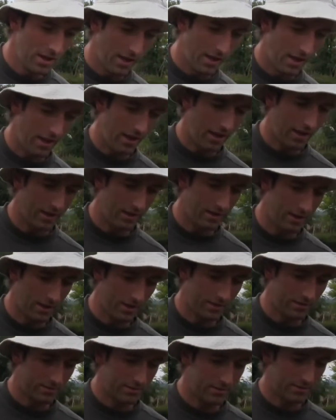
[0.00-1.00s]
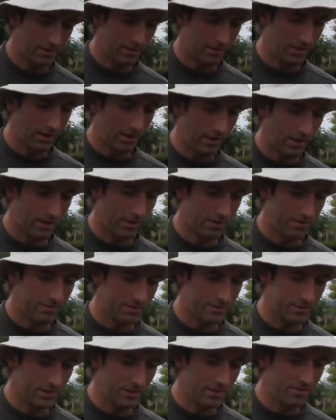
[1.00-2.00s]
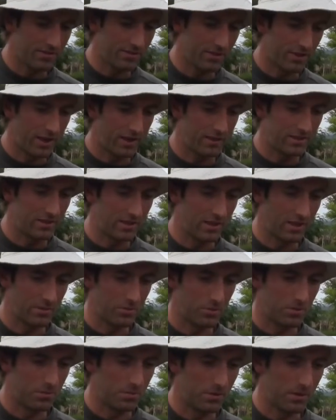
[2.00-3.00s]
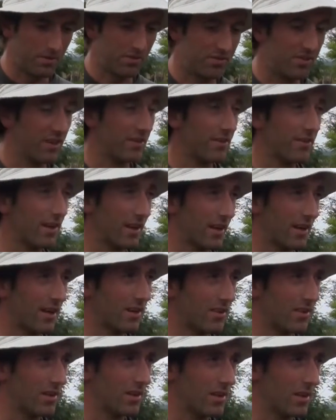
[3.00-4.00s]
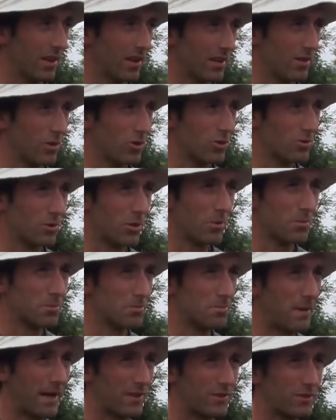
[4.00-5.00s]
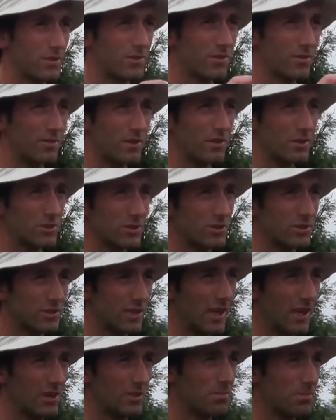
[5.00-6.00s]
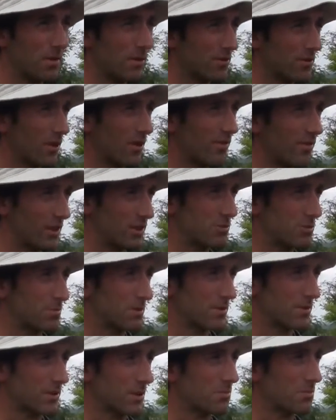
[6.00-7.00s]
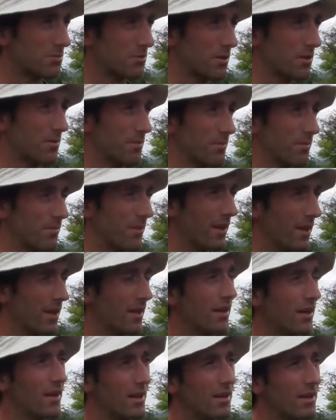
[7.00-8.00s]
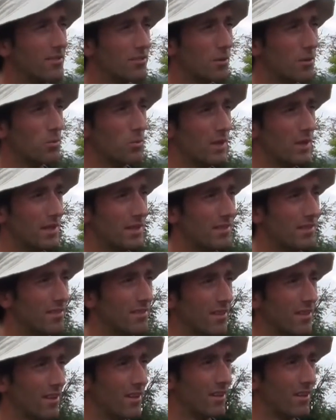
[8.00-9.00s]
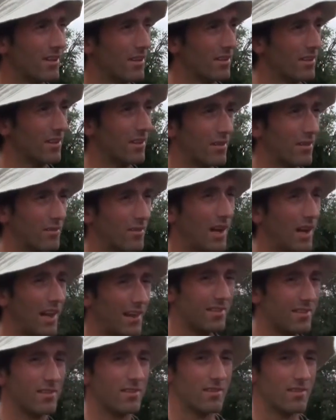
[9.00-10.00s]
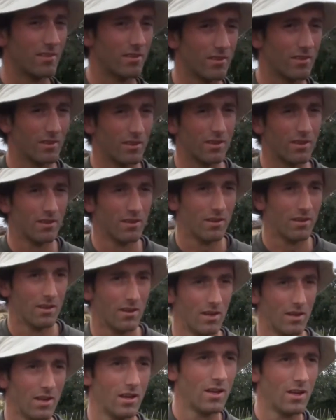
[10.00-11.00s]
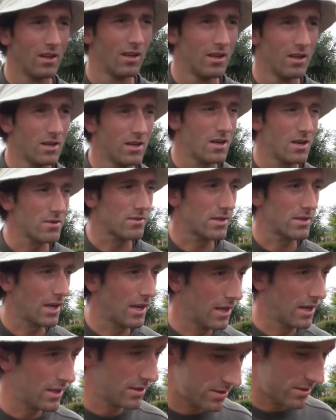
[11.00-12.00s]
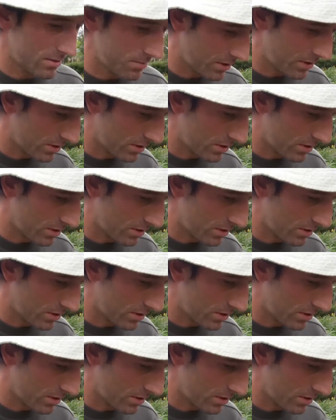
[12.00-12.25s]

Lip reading: a seed variety that would be inferior. Kind of, it goes almost back to its original stage because all vegetables come from weeds. They're related. You know. Okay, so we